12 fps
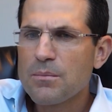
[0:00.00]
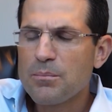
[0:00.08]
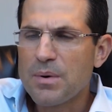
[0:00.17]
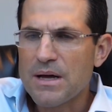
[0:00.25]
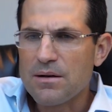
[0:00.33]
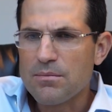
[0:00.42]

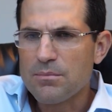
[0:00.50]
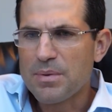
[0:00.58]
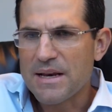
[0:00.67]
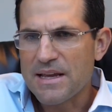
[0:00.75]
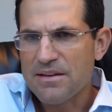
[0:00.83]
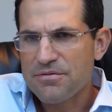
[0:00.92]

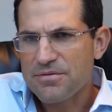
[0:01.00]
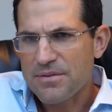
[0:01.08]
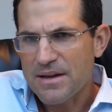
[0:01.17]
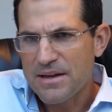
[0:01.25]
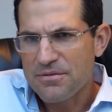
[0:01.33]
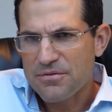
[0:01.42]
But
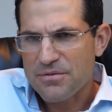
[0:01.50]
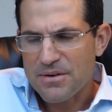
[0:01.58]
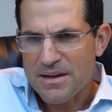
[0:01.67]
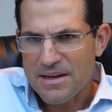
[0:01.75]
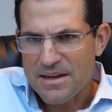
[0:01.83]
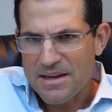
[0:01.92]

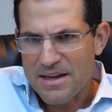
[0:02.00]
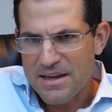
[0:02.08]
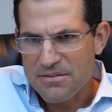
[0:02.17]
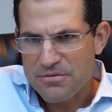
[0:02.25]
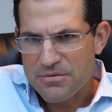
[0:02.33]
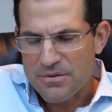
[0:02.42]

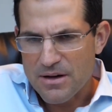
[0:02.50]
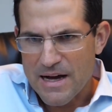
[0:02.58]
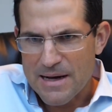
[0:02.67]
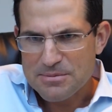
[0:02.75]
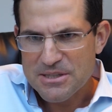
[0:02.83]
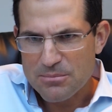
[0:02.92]
if
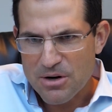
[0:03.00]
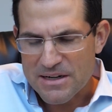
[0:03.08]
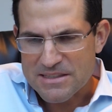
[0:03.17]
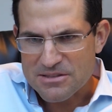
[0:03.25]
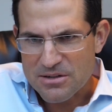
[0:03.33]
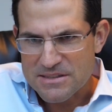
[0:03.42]
option
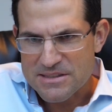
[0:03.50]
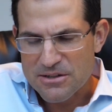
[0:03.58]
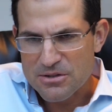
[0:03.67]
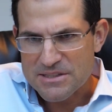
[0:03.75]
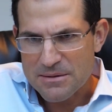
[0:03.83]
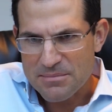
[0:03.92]
markets are a
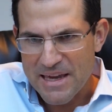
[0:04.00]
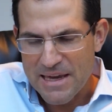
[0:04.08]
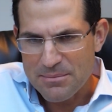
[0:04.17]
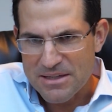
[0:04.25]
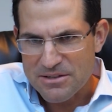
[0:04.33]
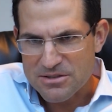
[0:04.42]
zero-sum
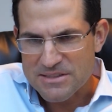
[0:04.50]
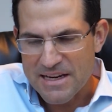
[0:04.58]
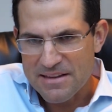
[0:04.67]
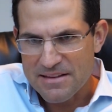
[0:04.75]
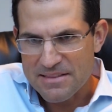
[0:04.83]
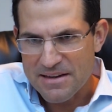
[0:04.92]
game and you're
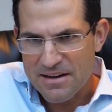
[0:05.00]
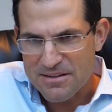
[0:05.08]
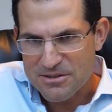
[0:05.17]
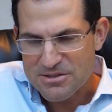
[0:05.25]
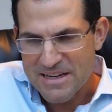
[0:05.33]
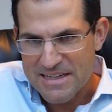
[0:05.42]
saying that the
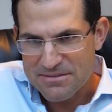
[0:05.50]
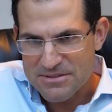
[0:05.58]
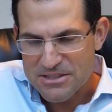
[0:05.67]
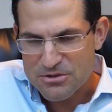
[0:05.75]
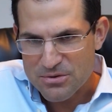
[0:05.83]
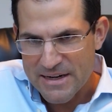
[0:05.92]
other side of
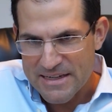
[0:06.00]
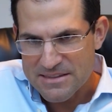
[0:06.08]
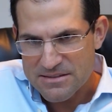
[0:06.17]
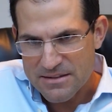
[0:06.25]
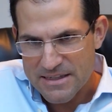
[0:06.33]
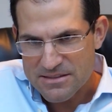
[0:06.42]
this trade
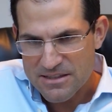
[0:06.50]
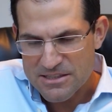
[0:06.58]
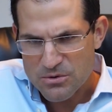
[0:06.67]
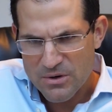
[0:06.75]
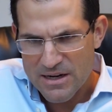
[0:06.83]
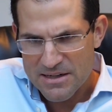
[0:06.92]
is like
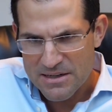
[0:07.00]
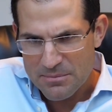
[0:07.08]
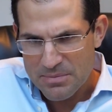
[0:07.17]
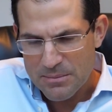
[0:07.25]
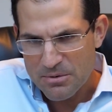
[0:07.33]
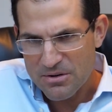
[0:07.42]
Susquehanna and
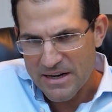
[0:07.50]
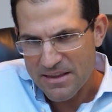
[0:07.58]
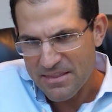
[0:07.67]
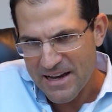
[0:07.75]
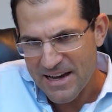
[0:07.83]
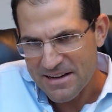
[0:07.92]
people like
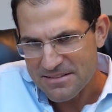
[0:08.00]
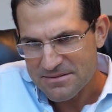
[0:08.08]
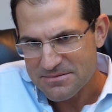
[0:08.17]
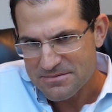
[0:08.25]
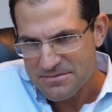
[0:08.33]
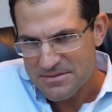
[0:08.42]
that,
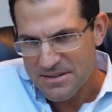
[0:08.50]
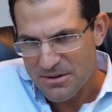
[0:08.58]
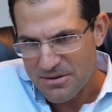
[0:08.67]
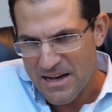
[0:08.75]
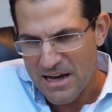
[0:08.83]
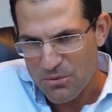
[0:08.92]
they're
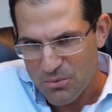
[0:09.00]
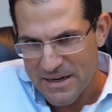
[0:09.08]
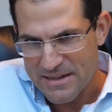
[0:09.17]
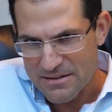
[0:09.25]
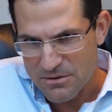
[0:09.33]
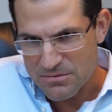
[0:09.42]
not
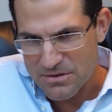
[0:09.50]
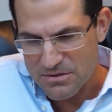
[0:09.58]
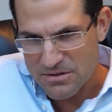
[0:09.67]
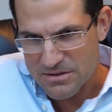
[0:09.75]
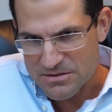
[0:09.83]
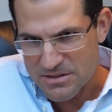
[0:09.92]
winning over the
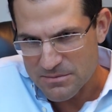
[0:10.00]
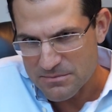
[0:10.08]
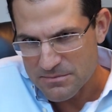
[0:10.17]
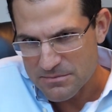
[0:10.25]
long term.